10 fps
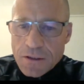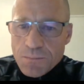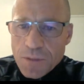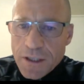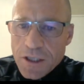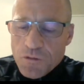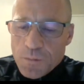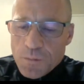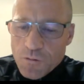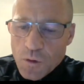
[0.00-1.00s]

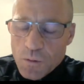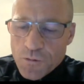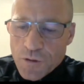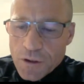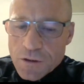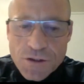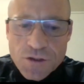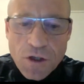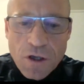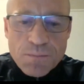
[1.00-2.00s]
Believe Perform
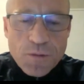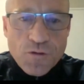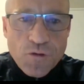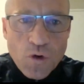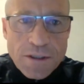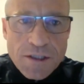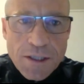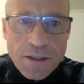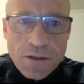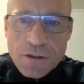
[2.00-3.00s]
focuses on performance
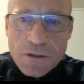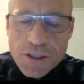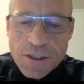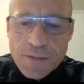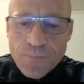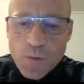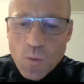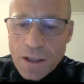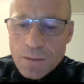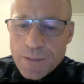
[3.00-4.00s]
psychology,
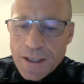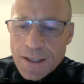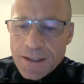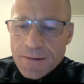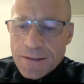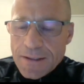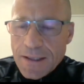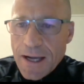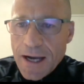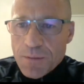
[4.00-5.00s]
well-being,
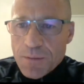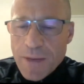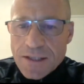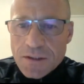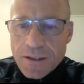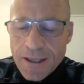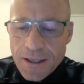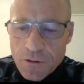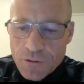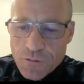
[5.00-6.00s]
and mental
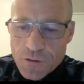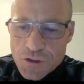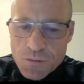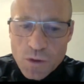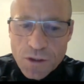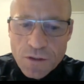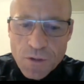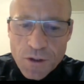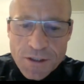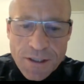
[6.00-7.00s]
health for the sport
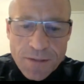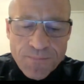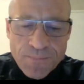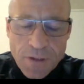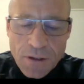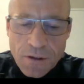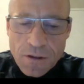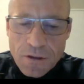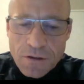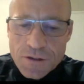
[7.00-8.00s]
community.
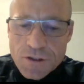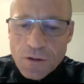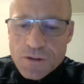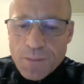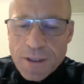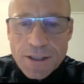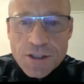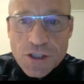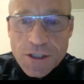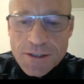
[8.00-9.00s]
Chris holds a
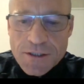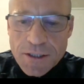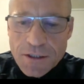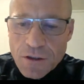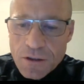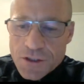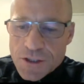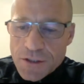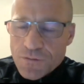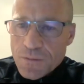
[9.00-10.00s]
PhD in
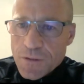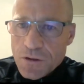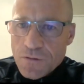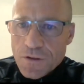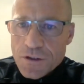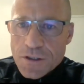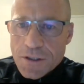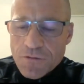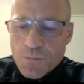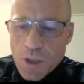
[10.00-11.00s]
psychology from the
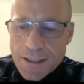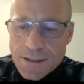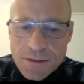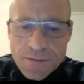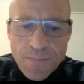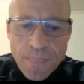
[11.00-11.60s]
University of Brighton